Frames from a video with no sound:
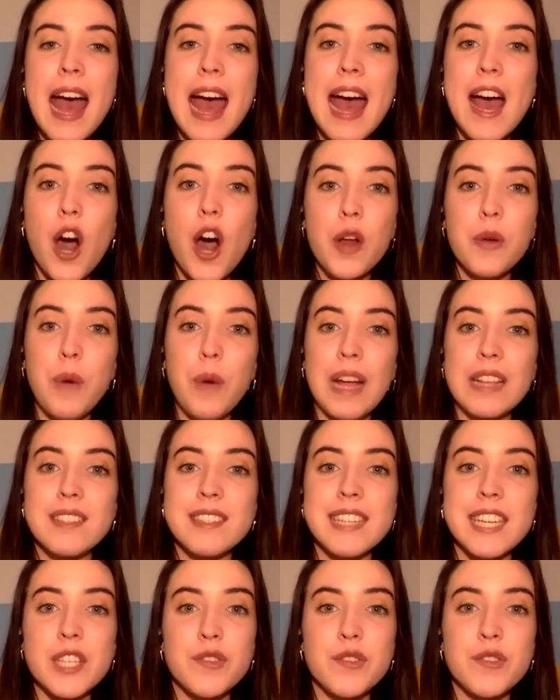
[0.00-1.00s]
on
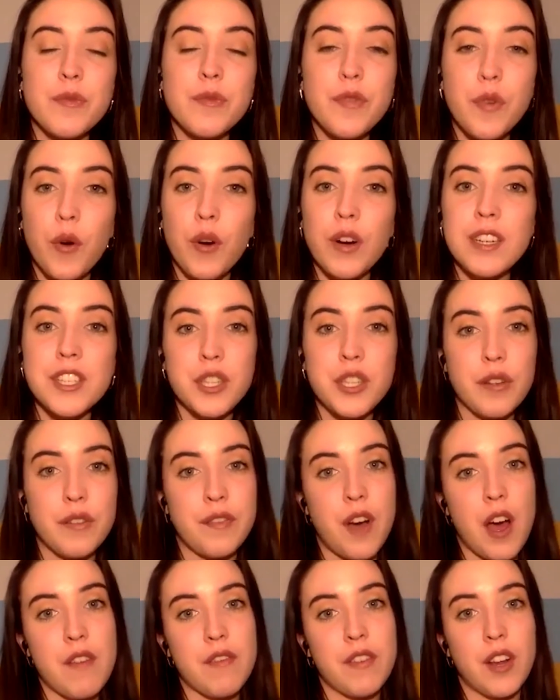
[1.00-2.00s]
Wednesdays from 4 until
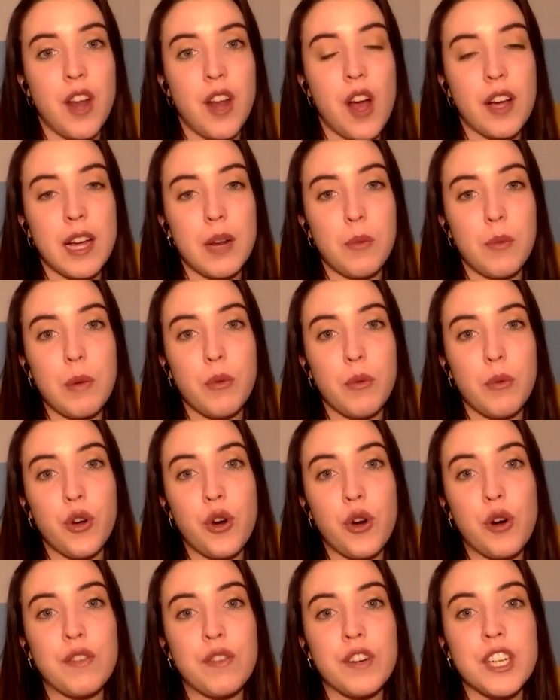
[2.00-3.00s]
5 o'clock, and we will
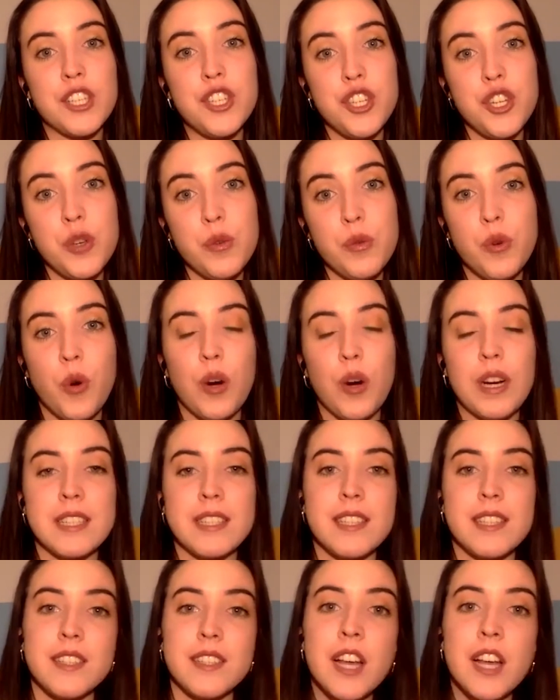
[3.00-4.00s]
cover two
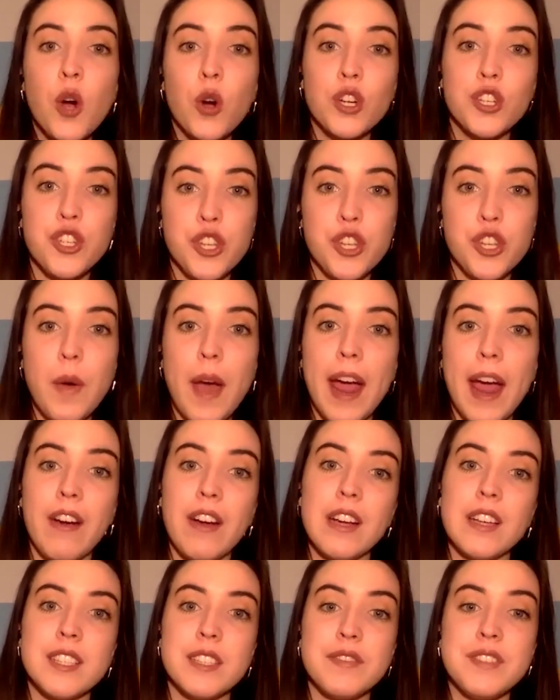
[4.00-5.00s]
courses or two
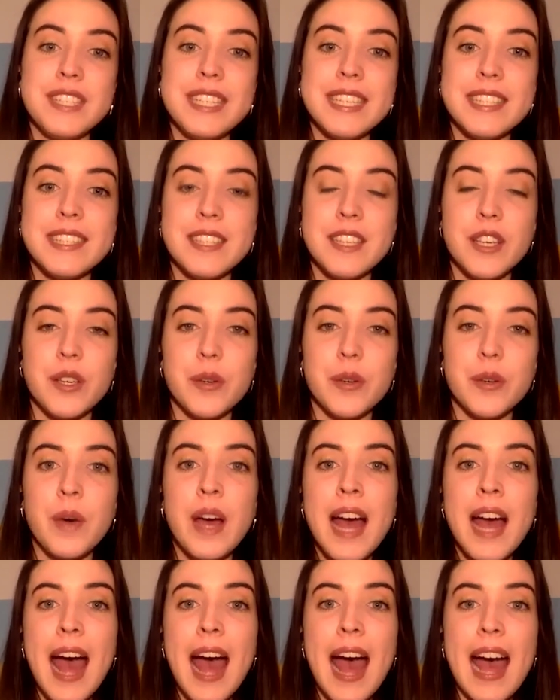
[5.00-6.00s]
areas of DCU
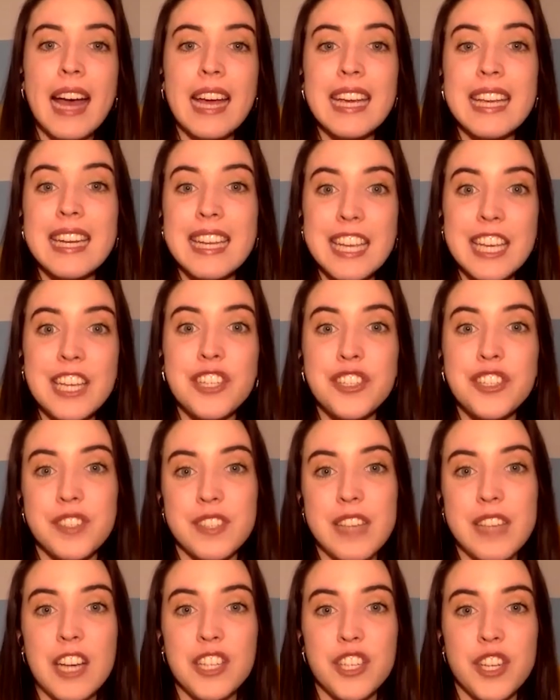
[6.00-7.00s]
in each
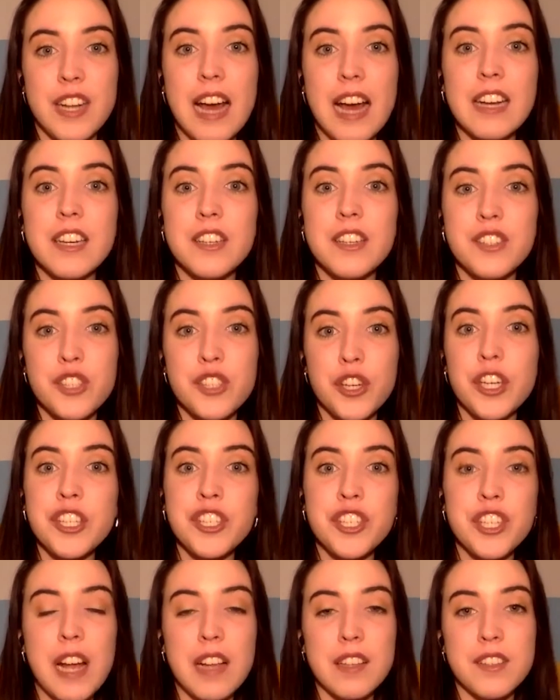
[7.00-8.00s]
session. And it is your
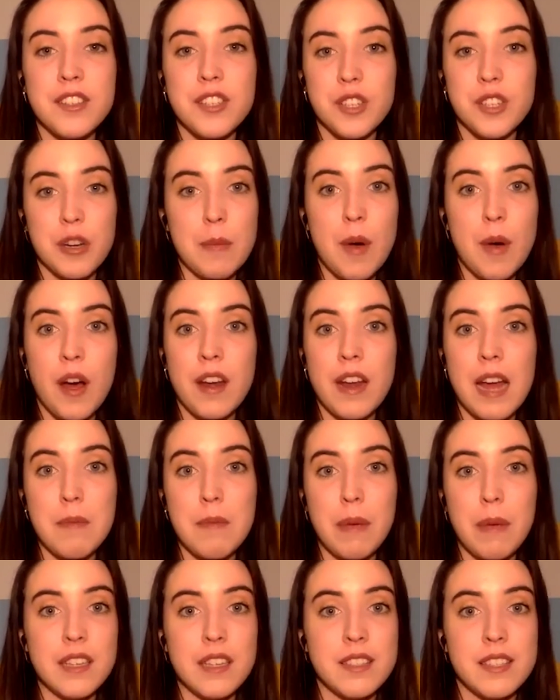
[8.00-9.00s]
chance to come on and
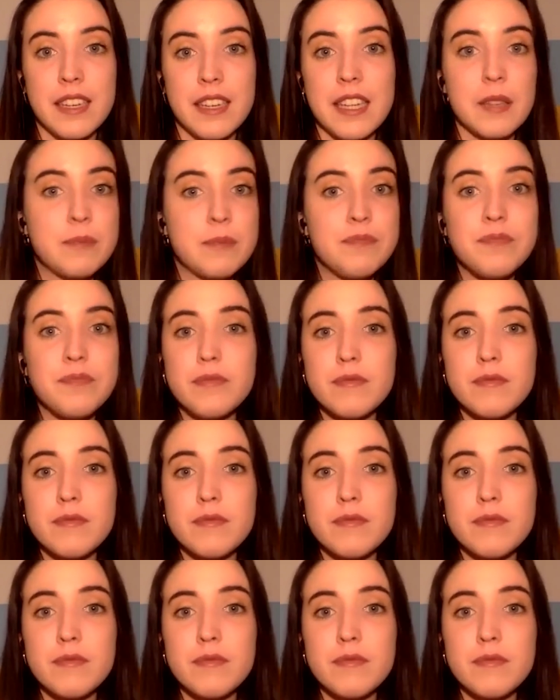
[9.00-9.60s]
basically